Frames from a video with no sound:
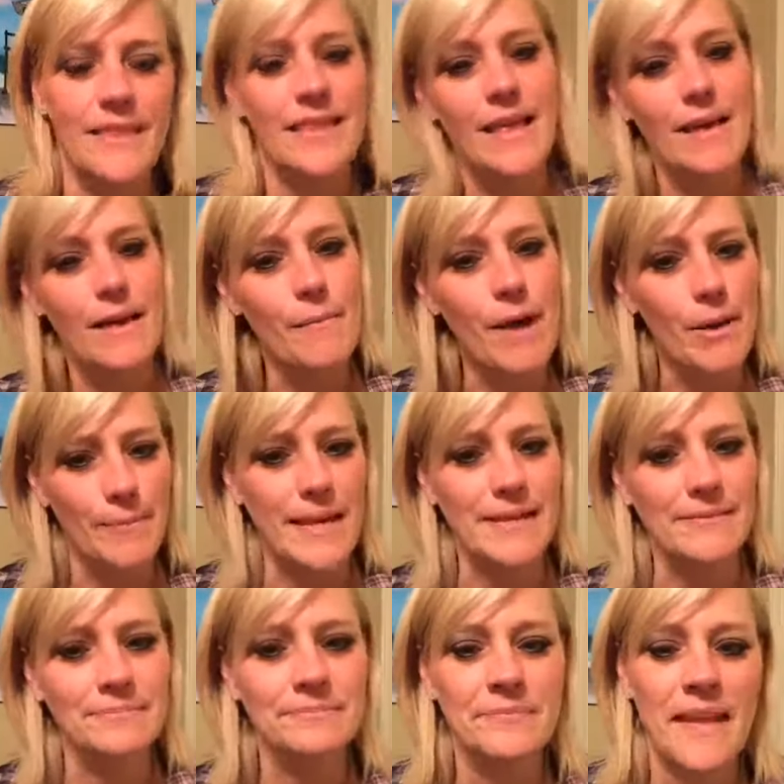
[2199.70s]
about me.
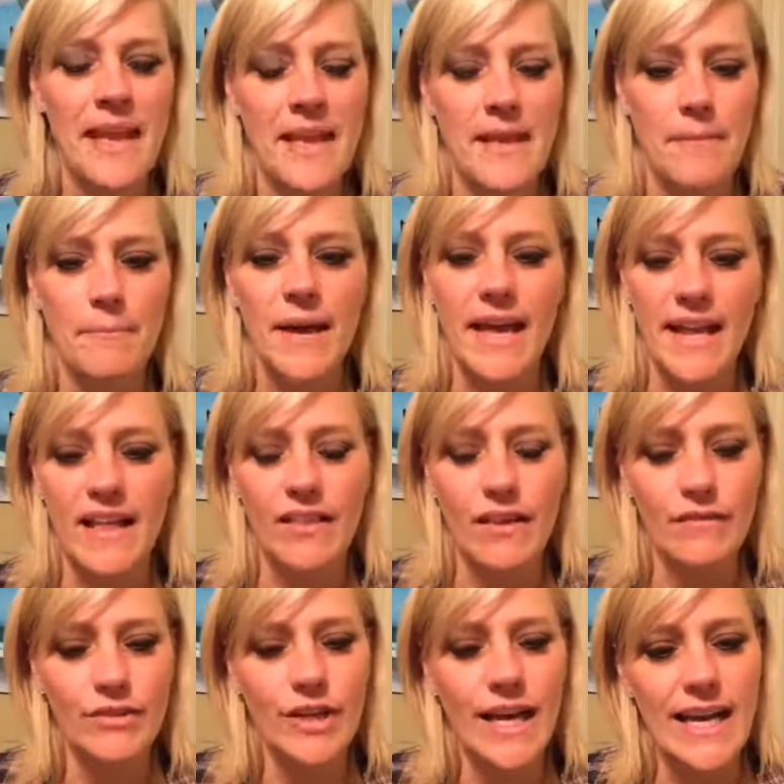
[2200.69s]
But I
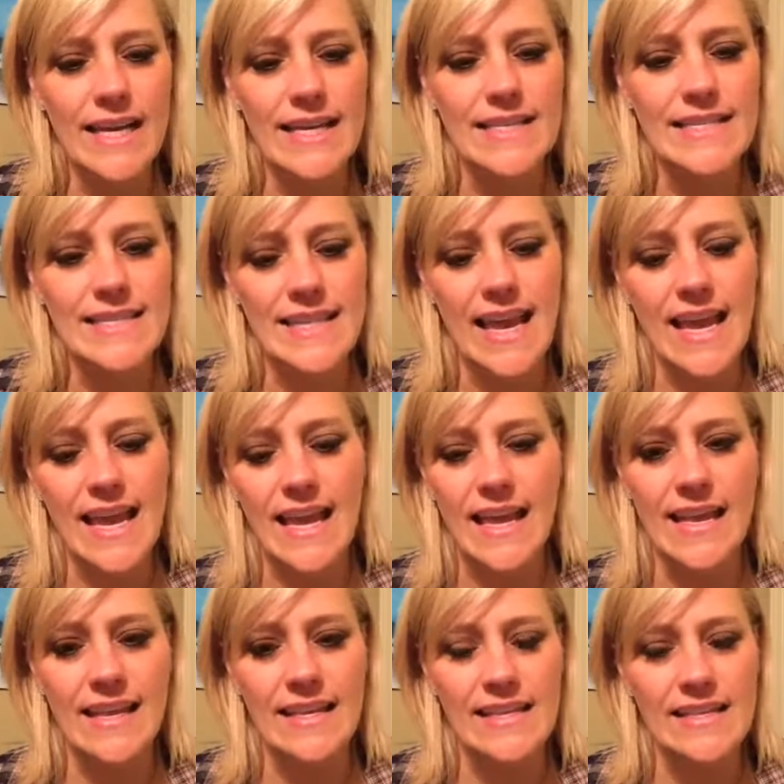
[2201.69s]
love you guys,
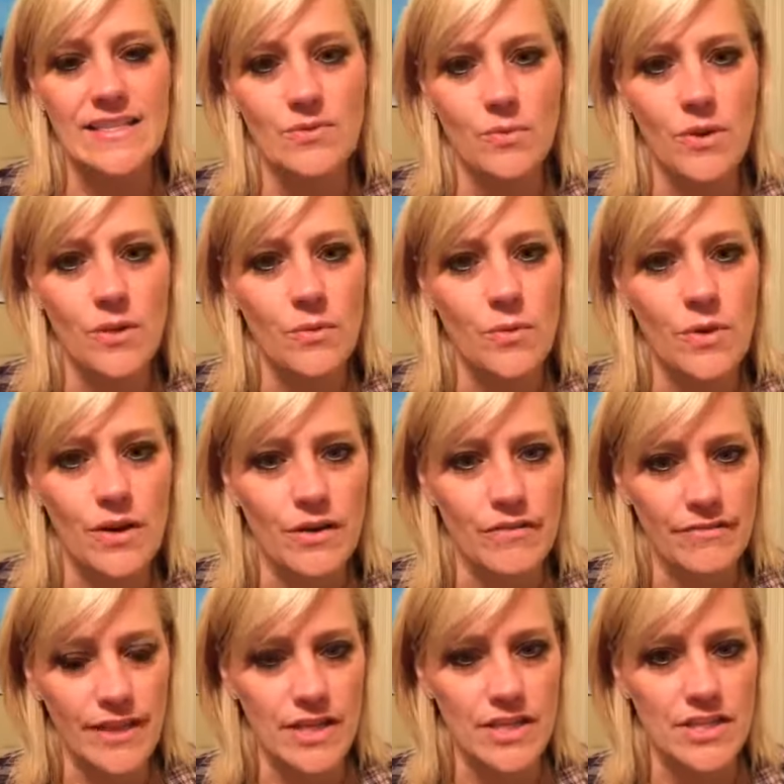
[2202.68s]
and we will
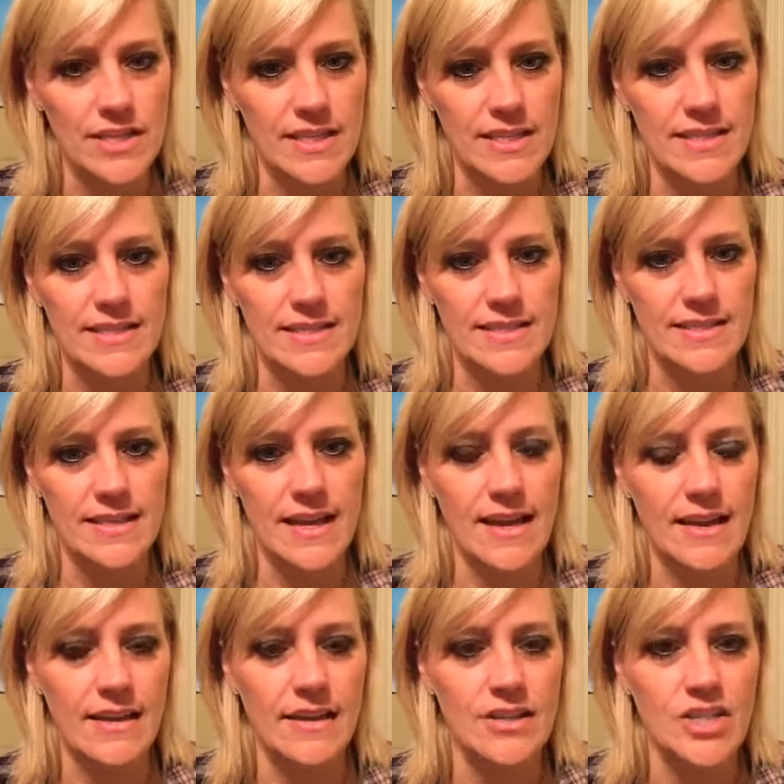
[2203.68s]
finish this
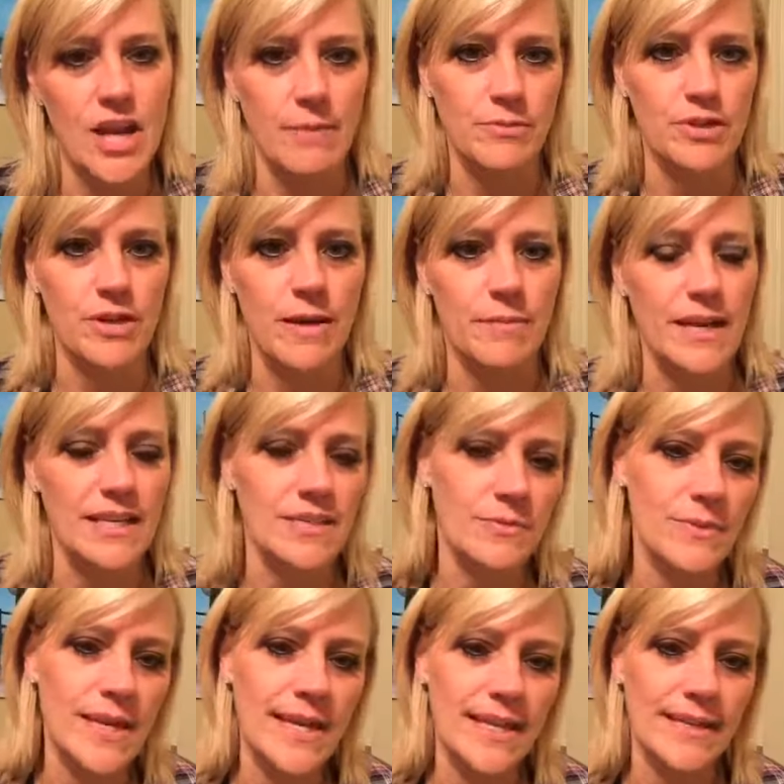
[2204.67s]
chapter up next
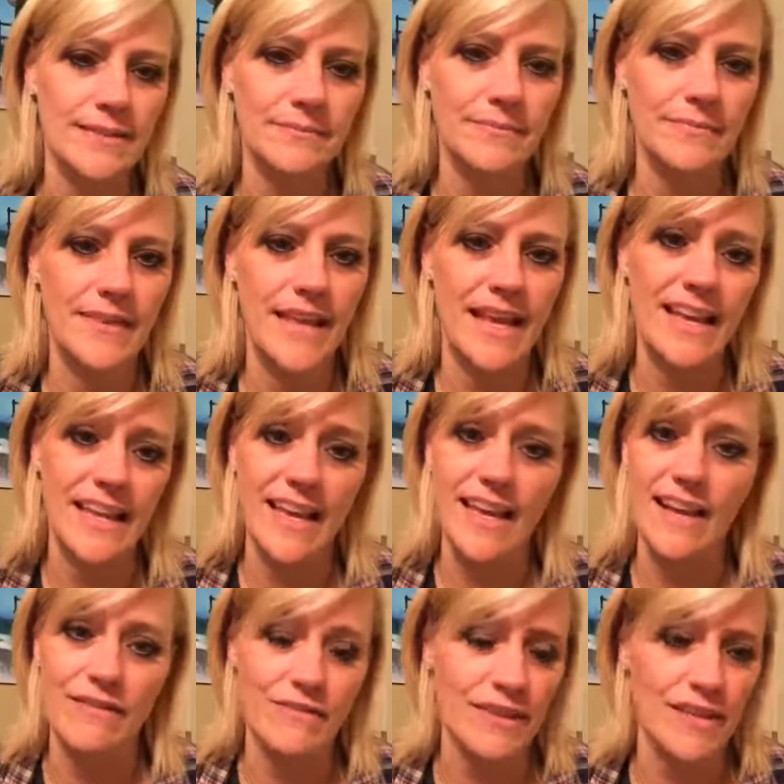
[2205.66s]
week. And
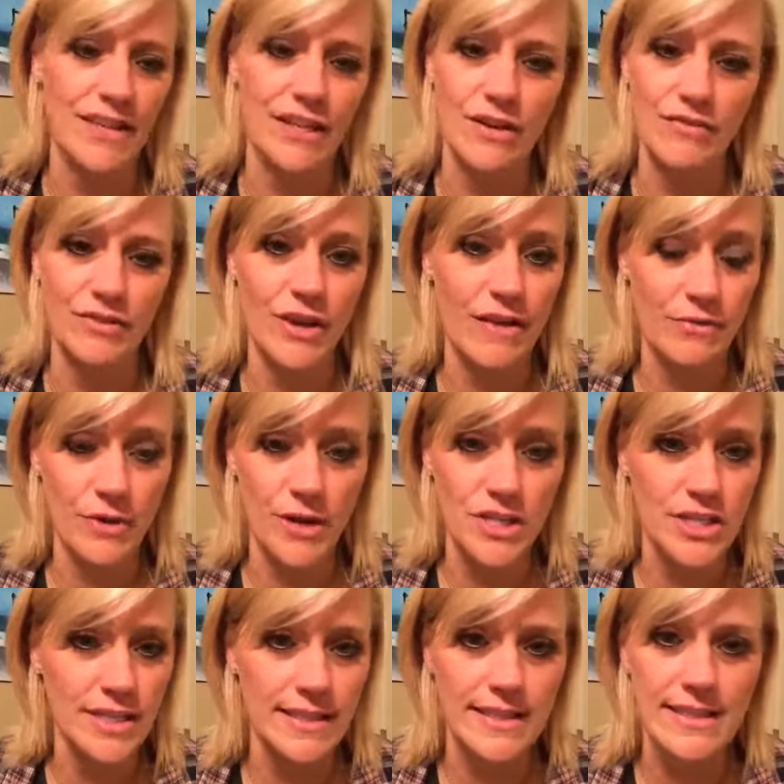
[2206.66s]
again, if you have
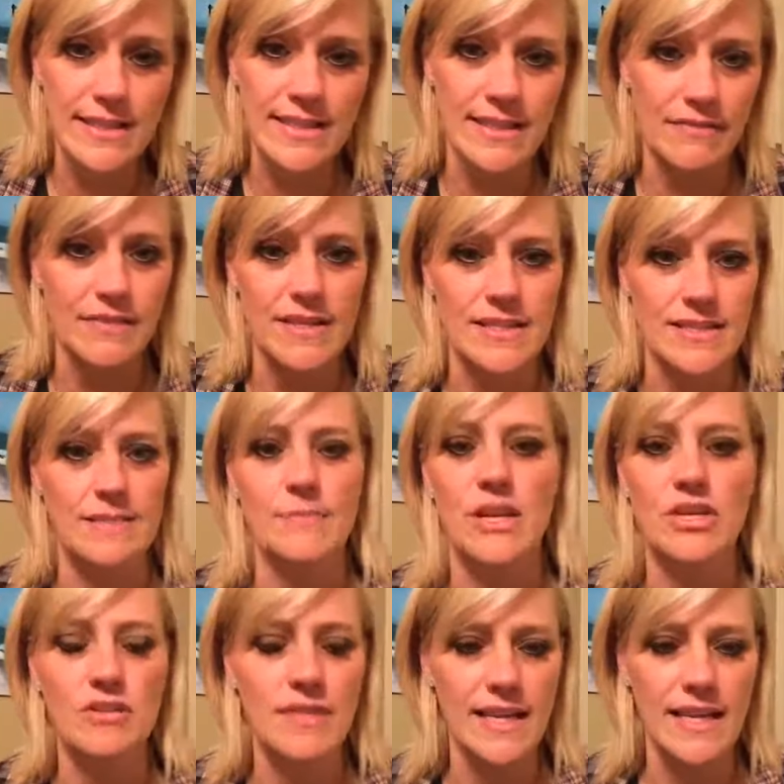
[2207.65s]
questions, if this has
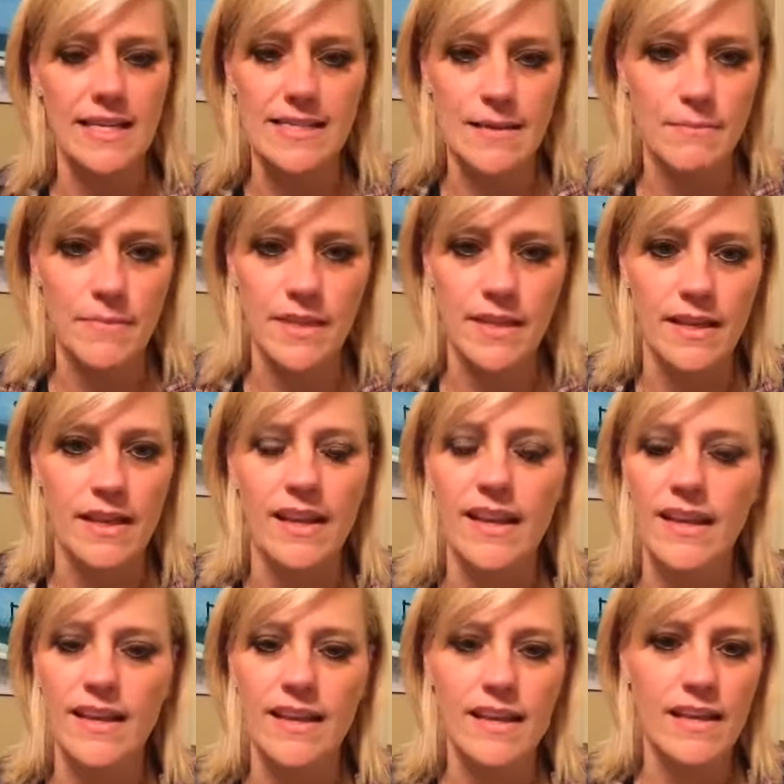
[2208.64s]
made you think of something,
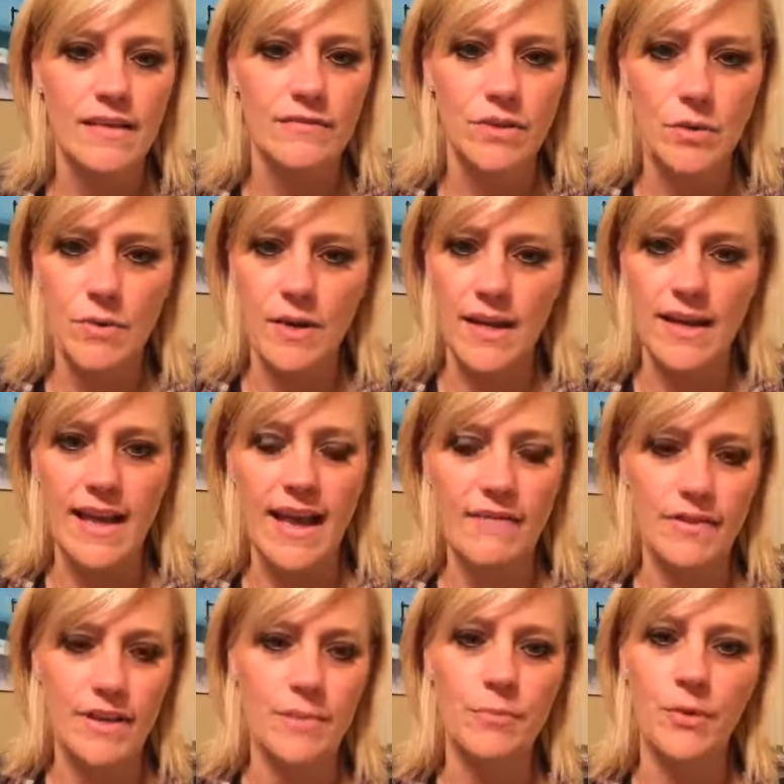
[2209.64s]
if you want to
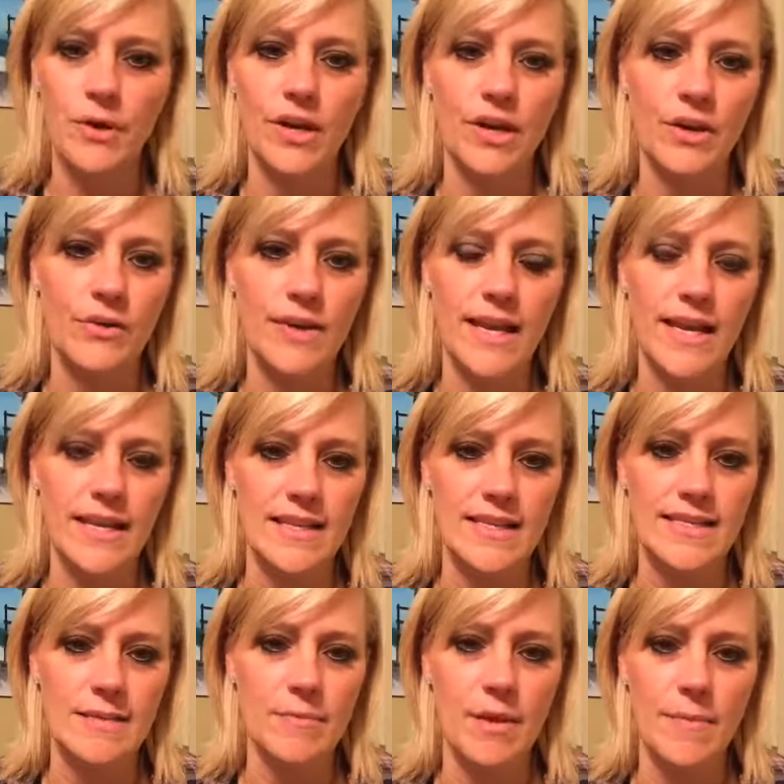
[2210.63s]
have input, go ahead and
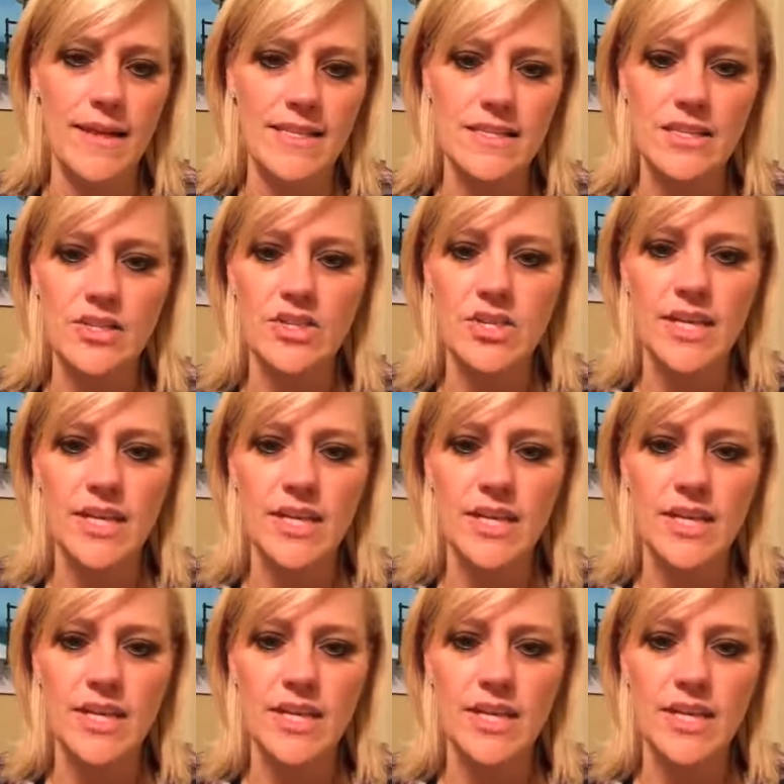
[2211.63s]
send me a message.